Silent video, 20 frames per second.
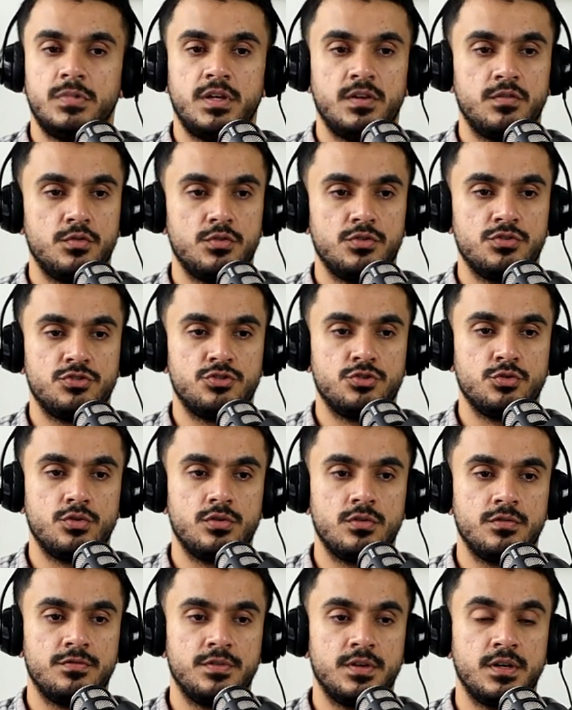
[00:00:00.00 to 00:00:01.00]
It was
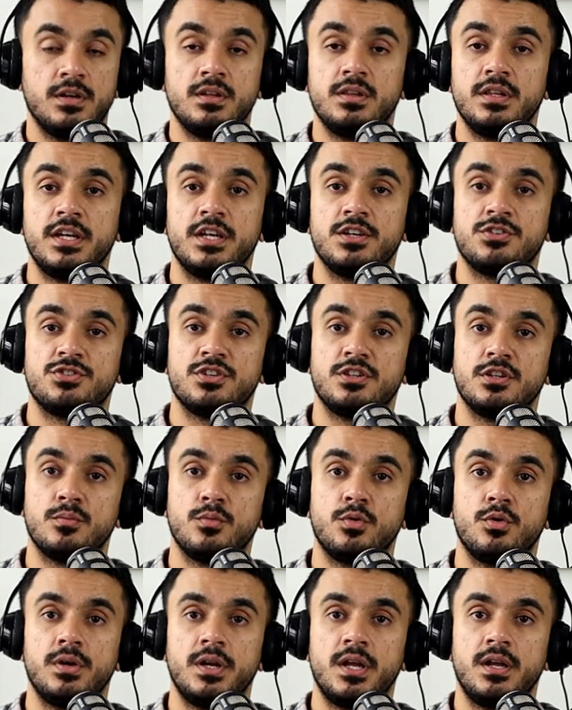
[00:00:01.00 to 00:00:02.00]
sort of early ish in the
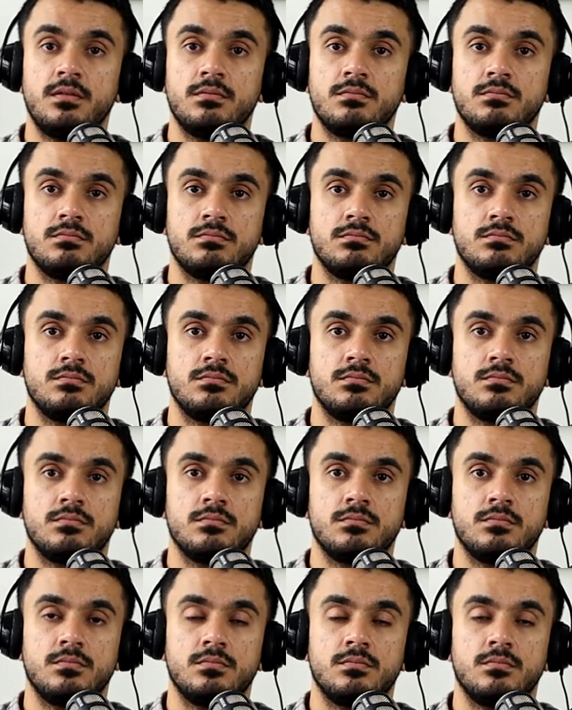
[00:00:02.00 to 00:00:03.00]
morning.
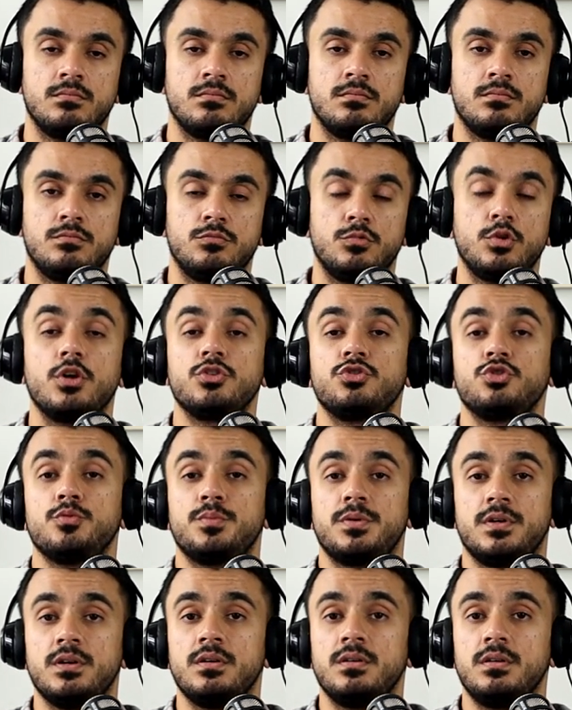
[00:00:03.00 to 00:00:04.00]
Not
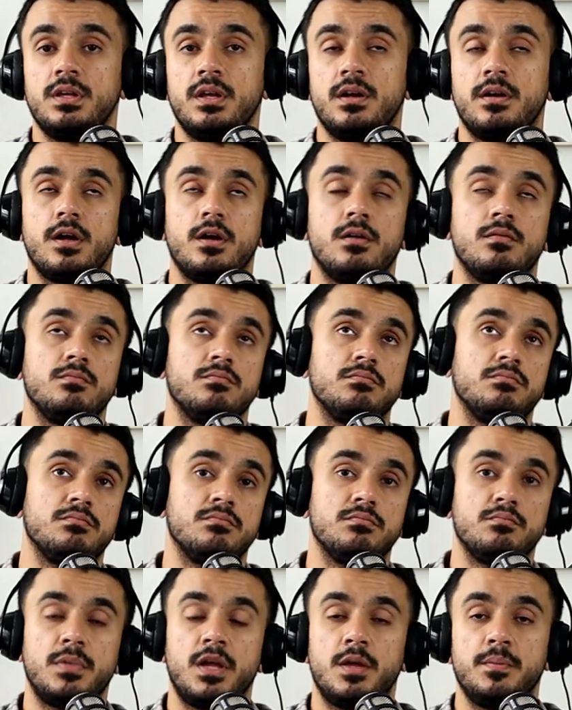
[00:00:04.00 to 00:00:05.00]
super early, around
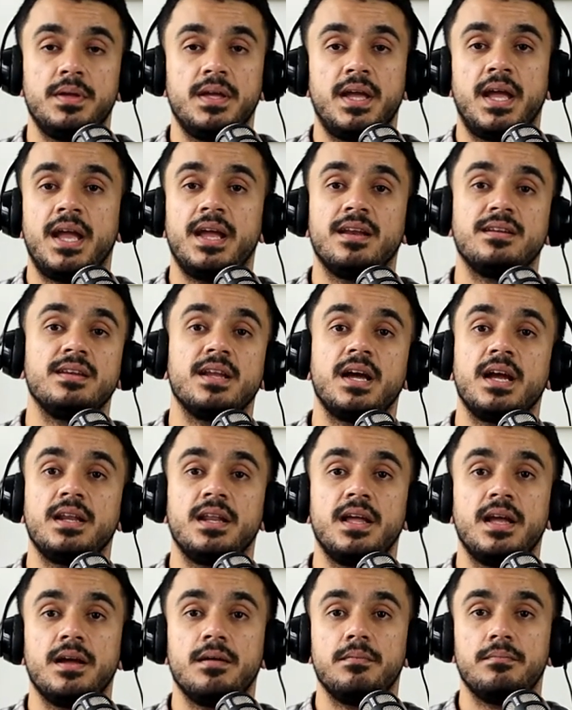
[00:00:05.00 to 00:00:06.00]
maybe 8,
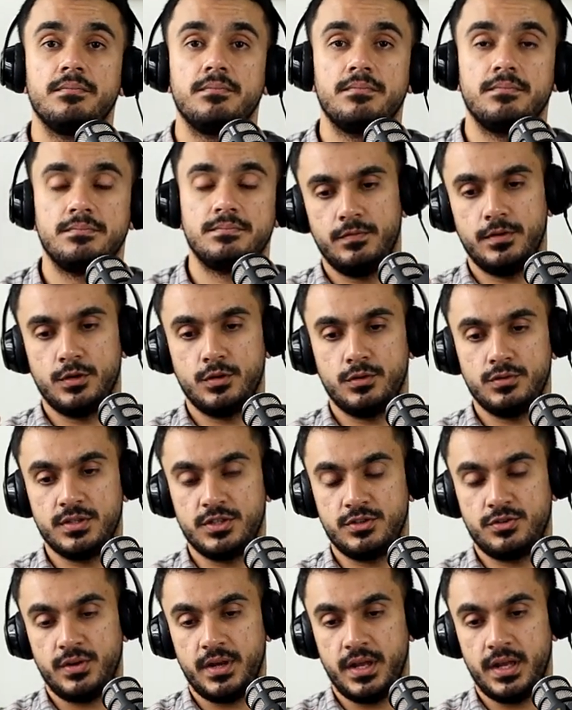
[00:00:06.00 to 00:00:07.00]
9 a.m. We go to
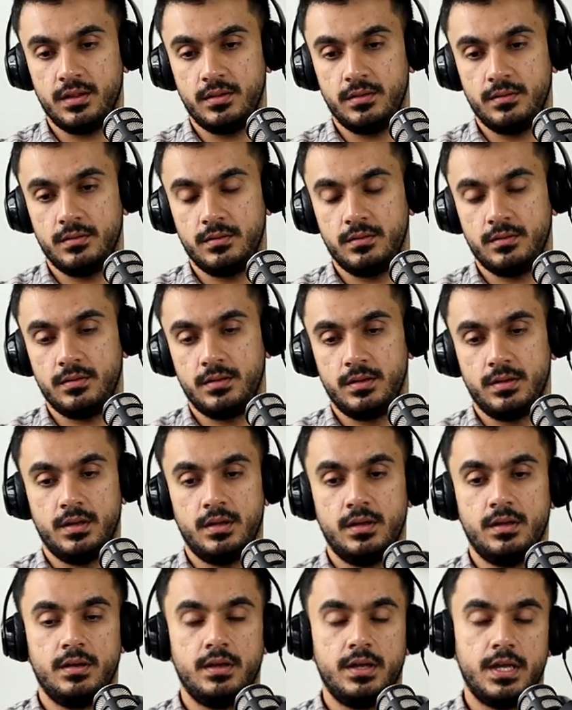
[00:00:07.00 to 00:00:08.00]
the trail
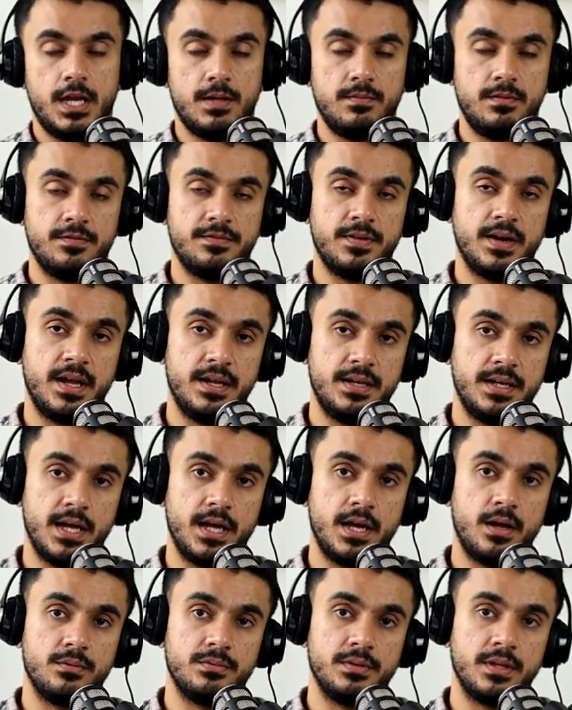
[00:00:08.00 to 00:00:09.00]
and we find
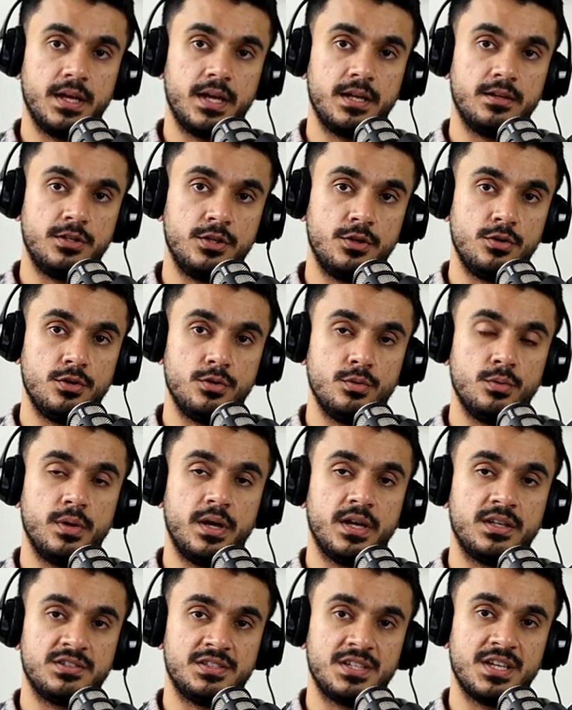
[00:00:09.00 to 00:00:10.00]
out that due to
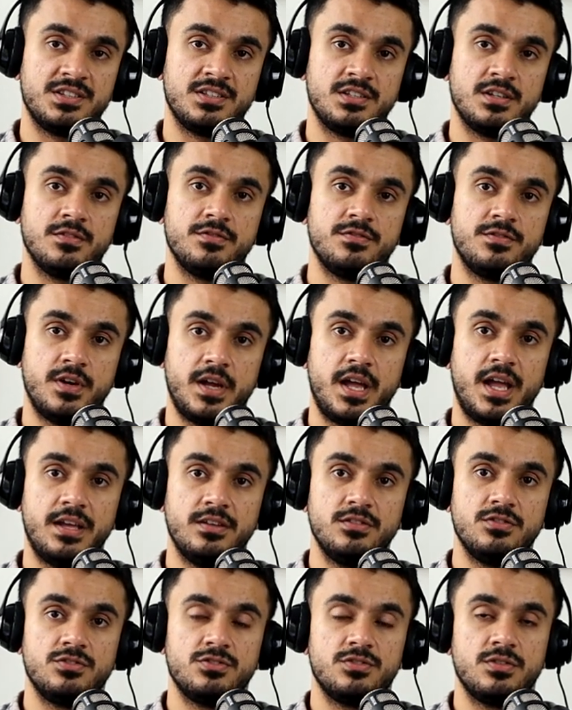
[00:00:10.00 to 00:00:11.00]
excessive
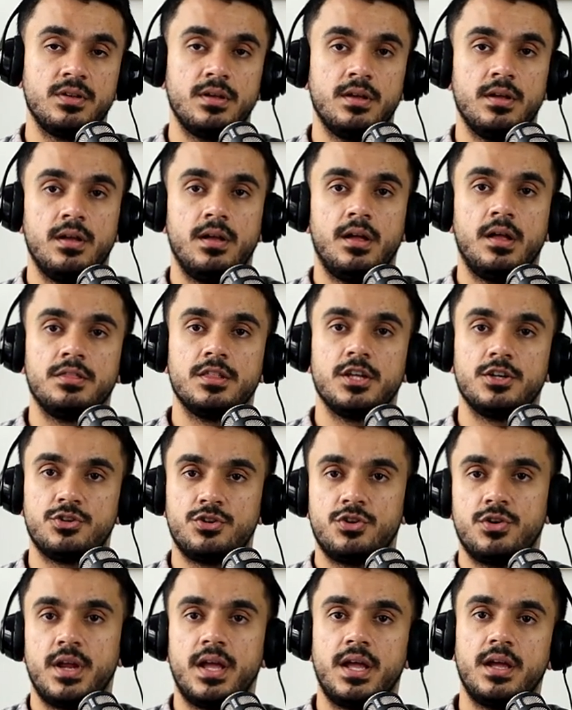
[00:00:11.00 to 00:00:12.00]
rains, the
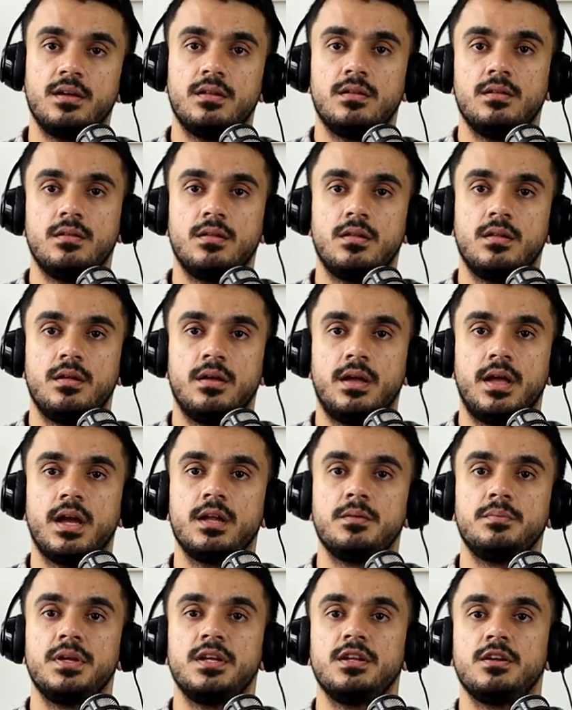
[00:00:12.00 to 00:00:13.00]
trail
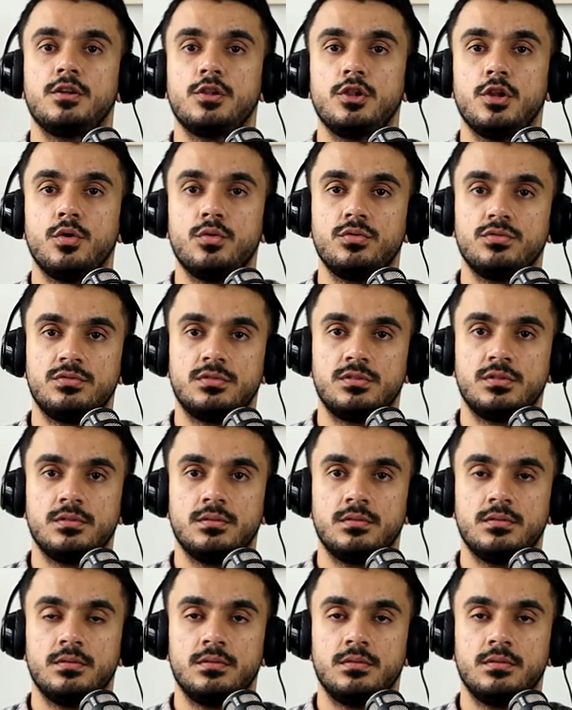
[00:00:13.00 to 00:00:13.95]
had been closed.